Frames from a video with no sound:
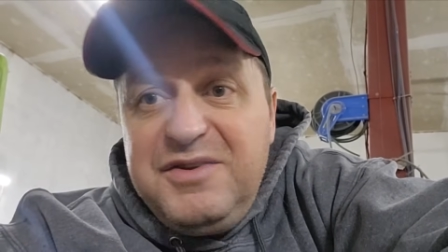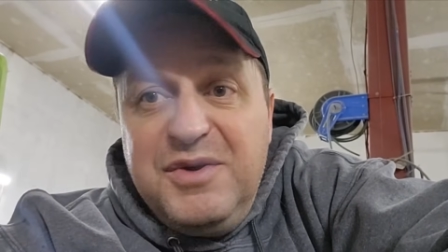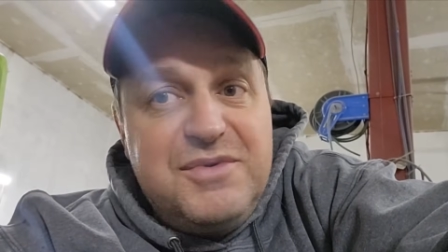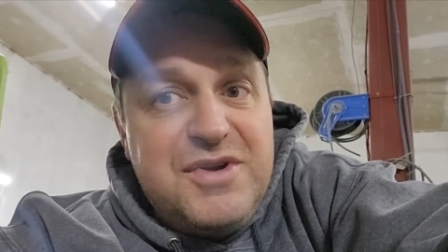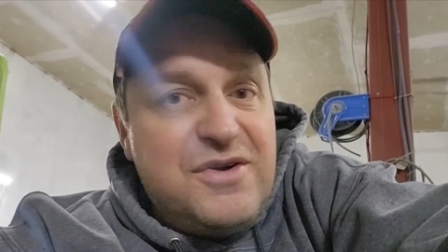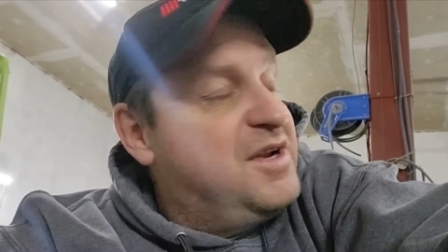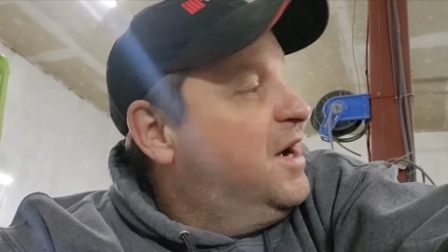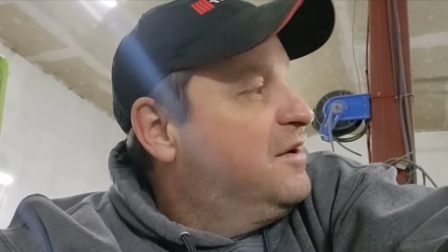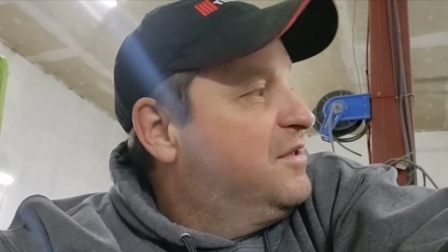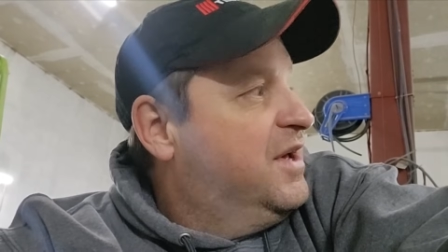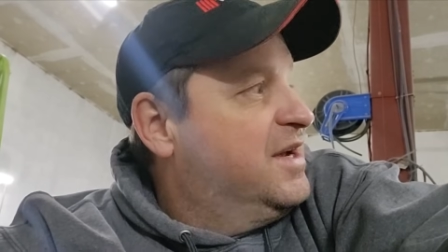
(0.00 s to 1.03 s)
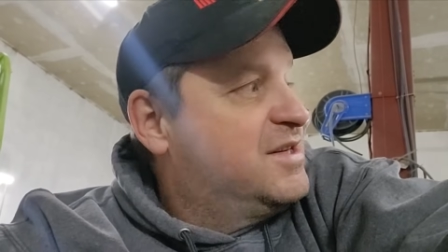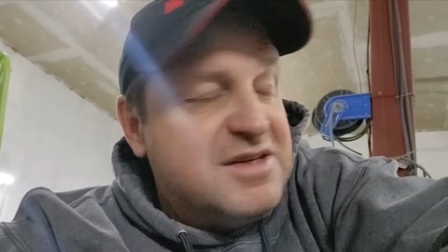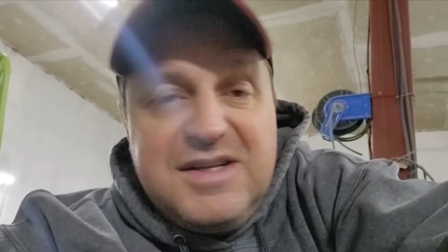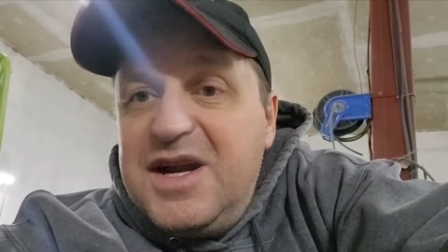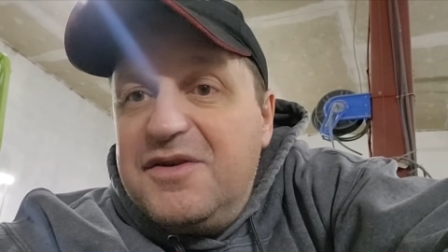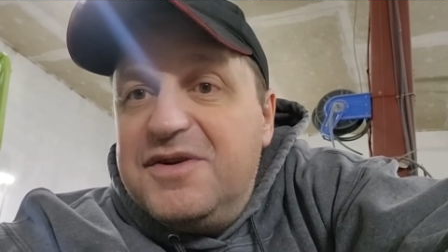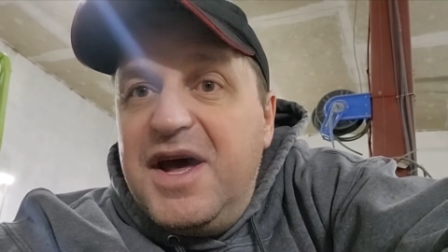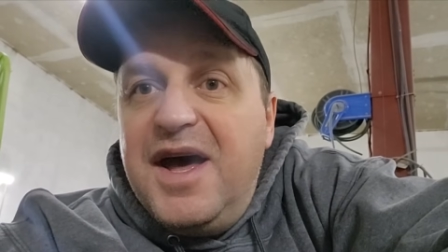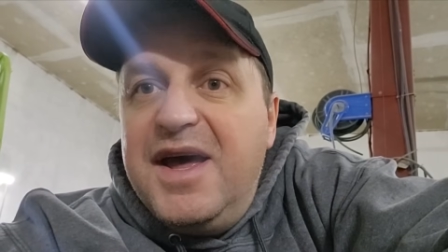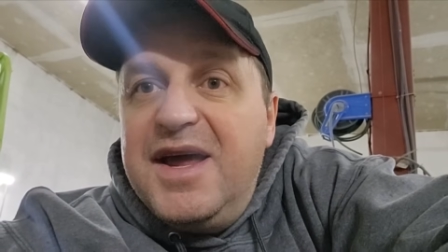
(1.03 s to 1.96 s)
Doing Dirty Doug things another
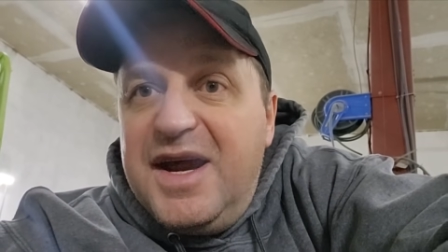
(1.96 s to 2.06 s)
day.